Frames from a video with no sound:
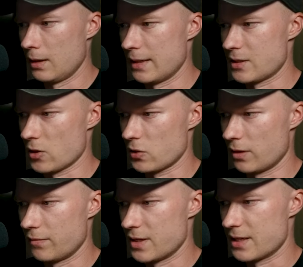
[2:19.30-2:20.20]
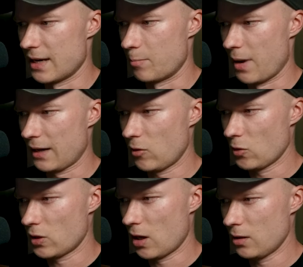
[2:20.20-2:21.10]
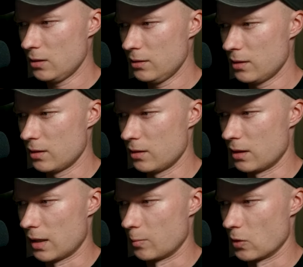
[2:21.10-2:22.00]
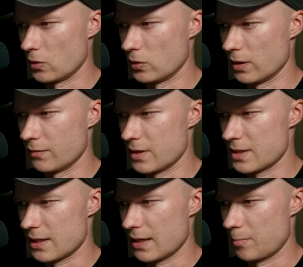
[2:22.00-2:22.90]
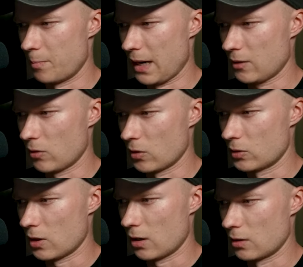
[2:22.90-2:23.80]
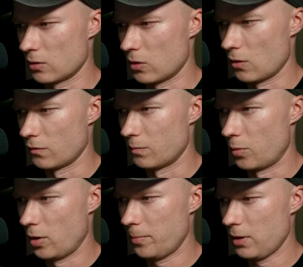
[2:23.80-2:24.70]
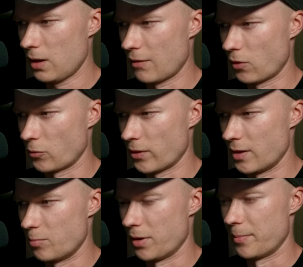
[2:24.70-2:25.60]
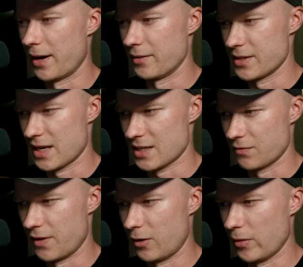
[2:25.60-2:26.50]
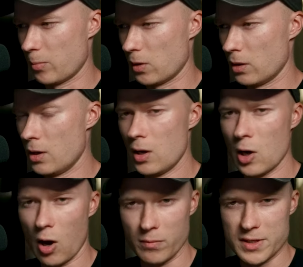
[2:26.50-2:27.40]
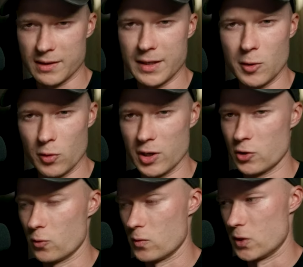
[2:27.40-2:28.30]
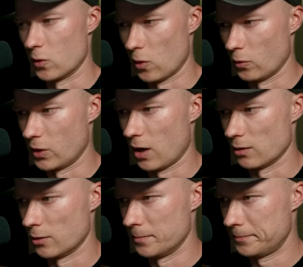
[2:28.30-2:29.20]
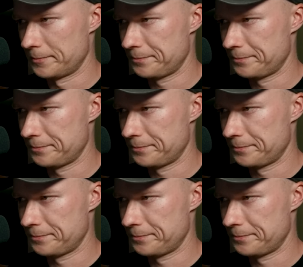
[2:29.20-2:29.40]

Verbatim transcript: Let's also give this a background color I'm going to give this a background color of purple. I've already prepared this as a variable. Obviously, you can choose your own color.